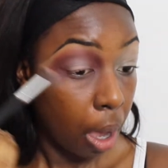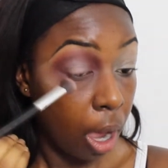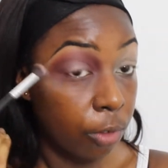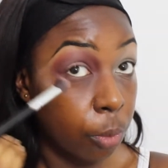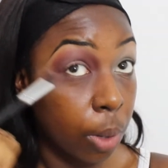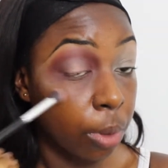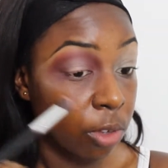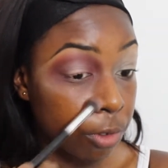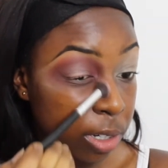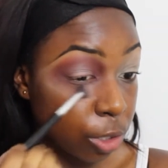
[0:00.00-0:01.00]
everywhere where
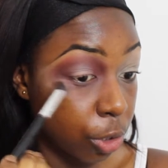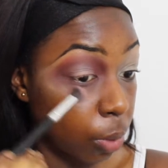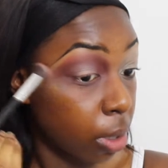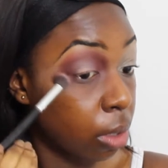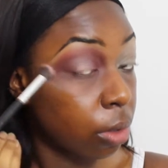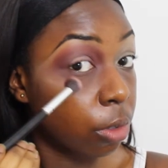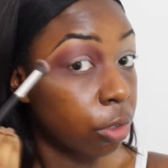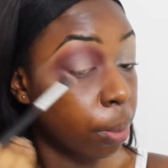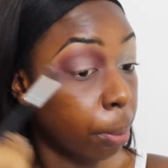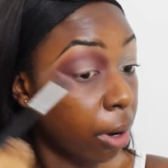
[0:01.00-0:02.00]
the residue is,
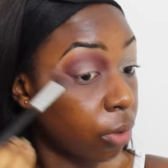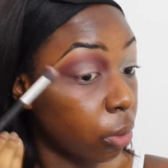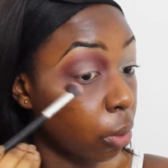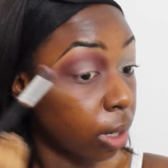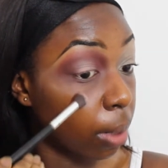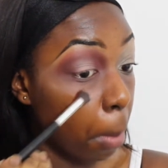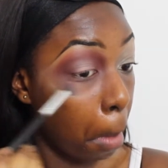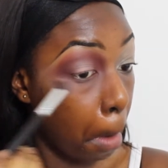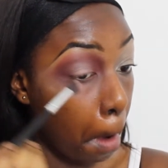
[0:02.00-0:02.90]
just buff it all in.